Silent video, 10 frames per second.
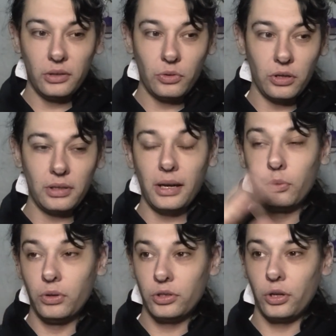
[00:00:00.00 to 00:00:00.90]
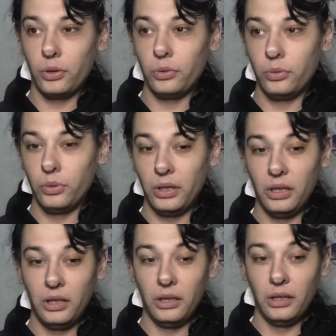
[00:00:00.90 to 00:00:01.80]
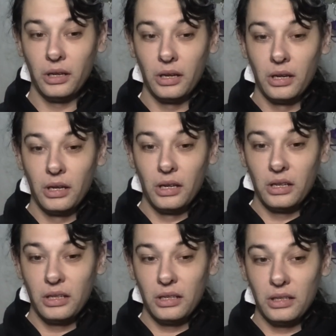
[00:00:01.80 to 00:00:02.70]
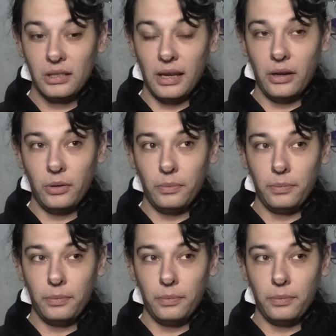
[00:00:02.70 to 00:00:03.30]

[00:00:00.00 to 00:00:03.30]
because I will show you the setup